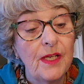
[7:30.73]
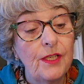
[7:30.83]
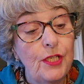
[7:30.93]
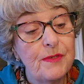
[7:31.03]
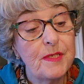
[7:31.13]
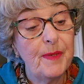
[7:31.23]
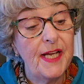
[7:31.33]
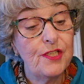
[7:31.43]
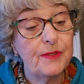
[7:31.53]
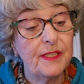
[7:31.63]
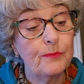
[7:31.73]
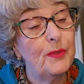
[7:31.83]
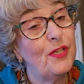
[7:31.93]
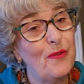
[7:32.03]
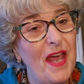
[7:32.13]
Q is a patriot.
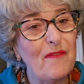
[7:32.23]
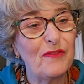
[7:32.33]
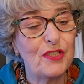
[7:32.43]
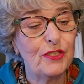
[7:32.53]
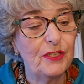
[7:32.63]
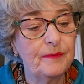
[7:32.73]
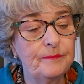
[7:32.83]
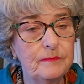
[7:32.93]
We know that for sure.